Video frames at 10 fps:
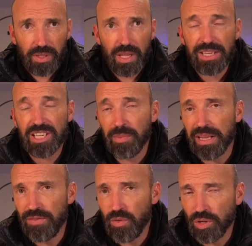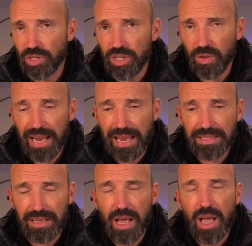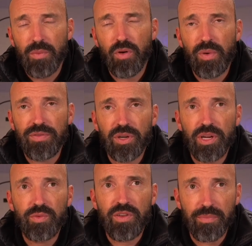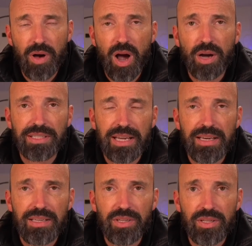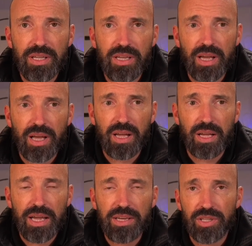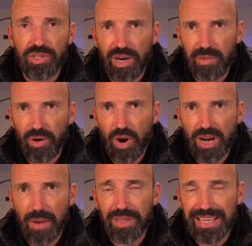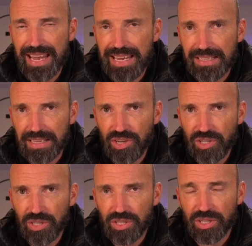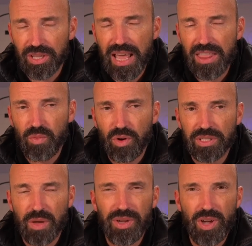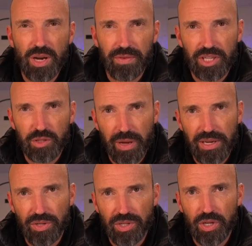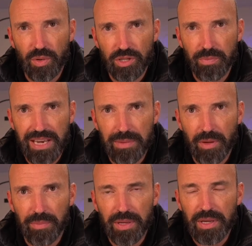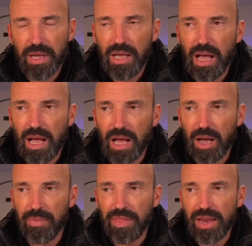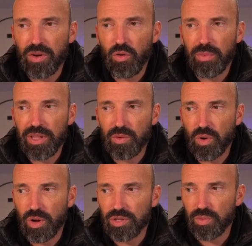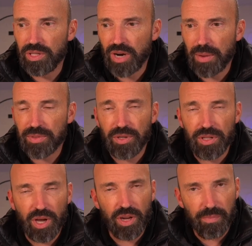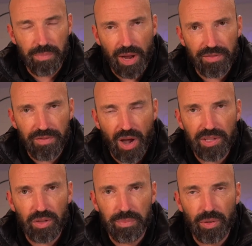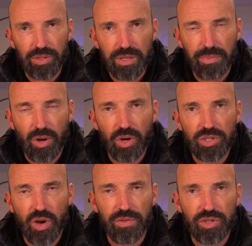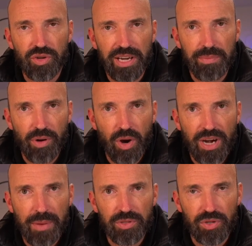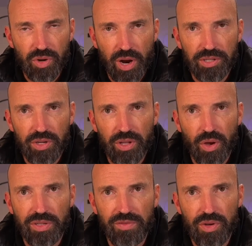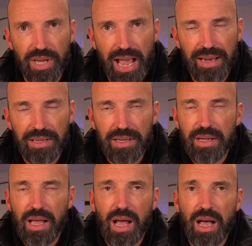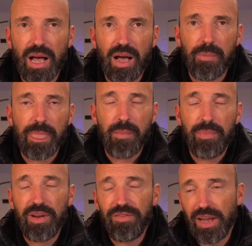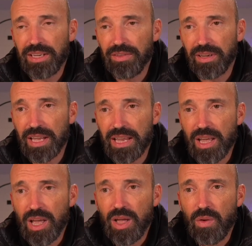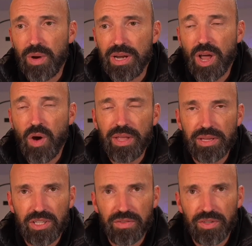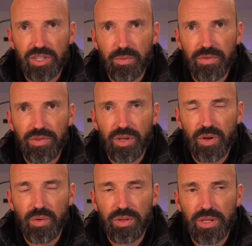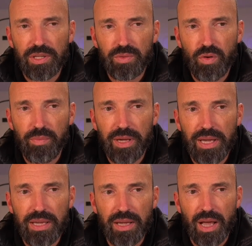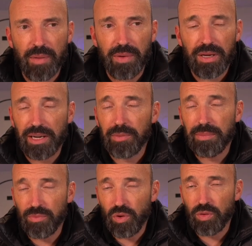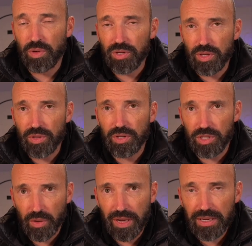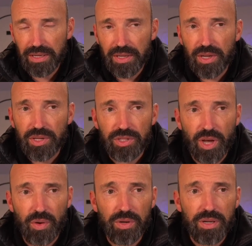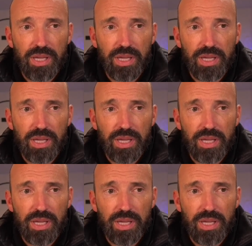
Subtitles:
Similarly, if you want to do less, what we've done is we've marked into the training program the key sessions. So they're the ones that we kind of expect you to do as a minimum. They're normally the ones which are absolutely the kind of vital building blocks of the training program. So try and do those if you can. But effectively, we know that for some of you, this will be a little bit more than what you're used to doing. So